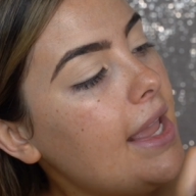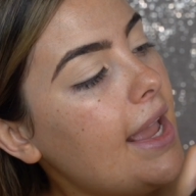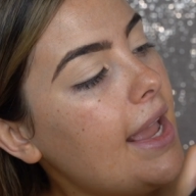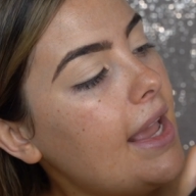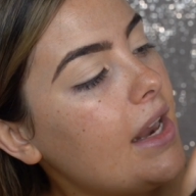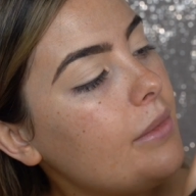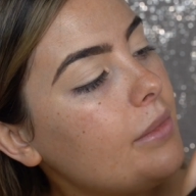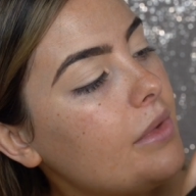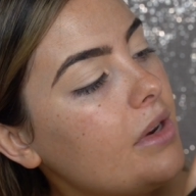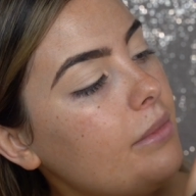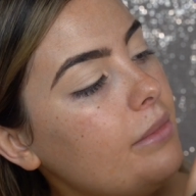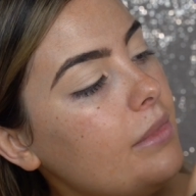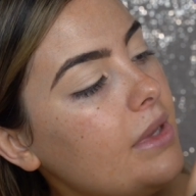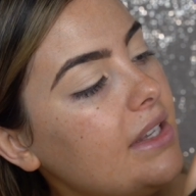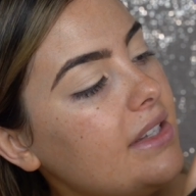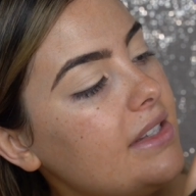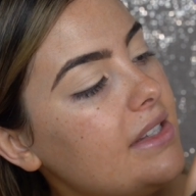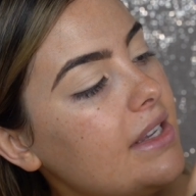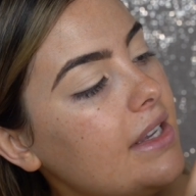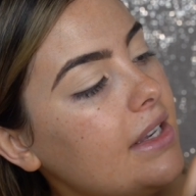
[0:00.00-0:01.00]
and I'm going to
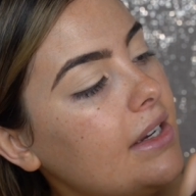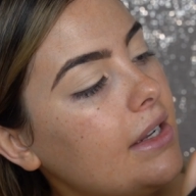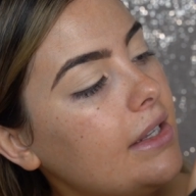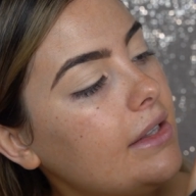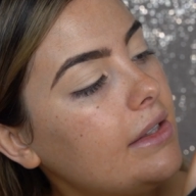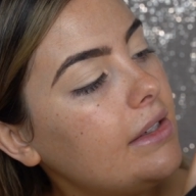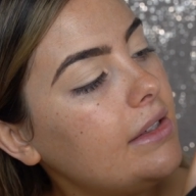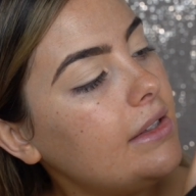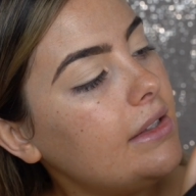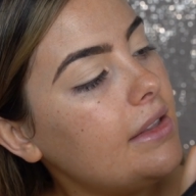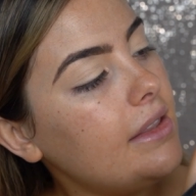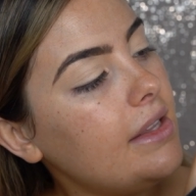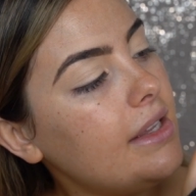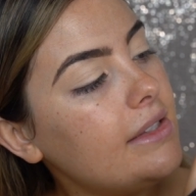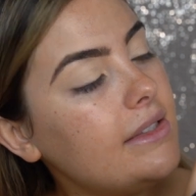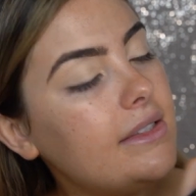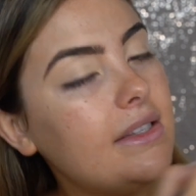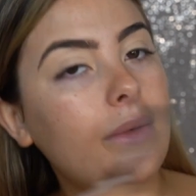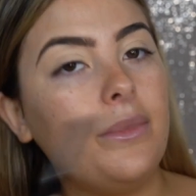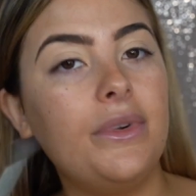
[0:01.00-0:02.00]
mix in a little of
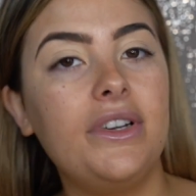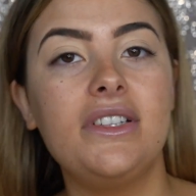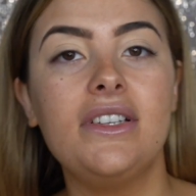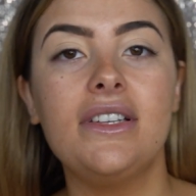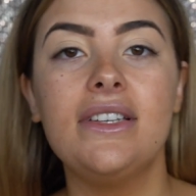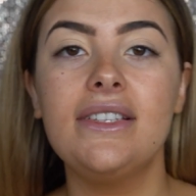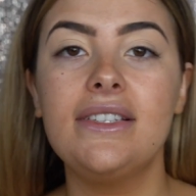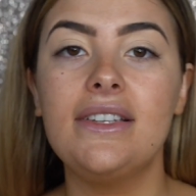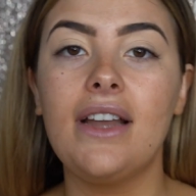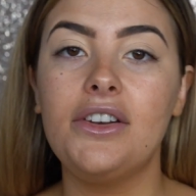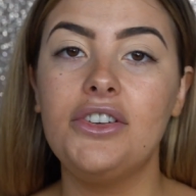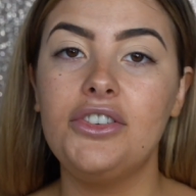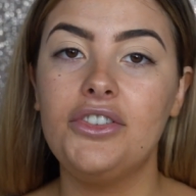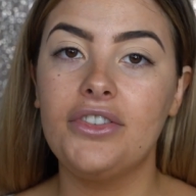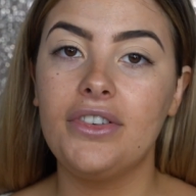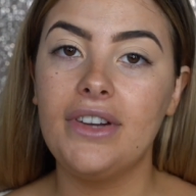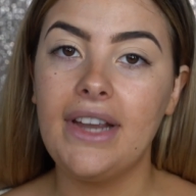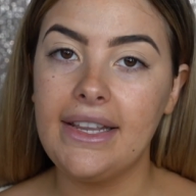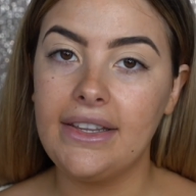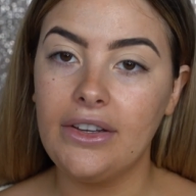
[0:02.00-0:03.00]
this, and we're just going to start to
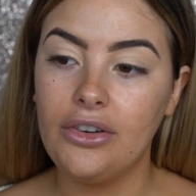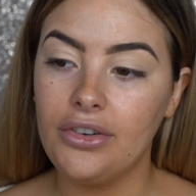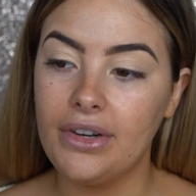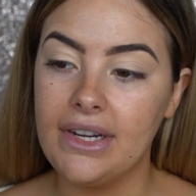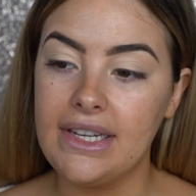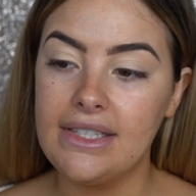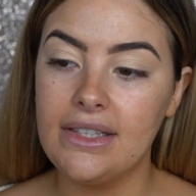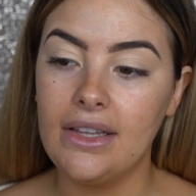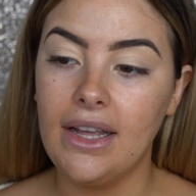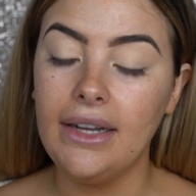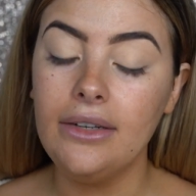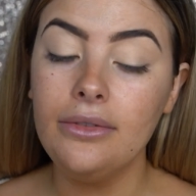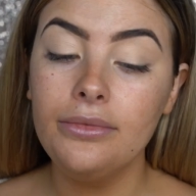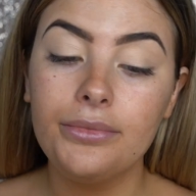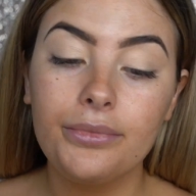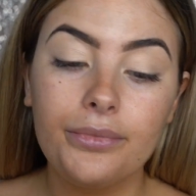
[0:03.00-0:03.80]
create the crease line.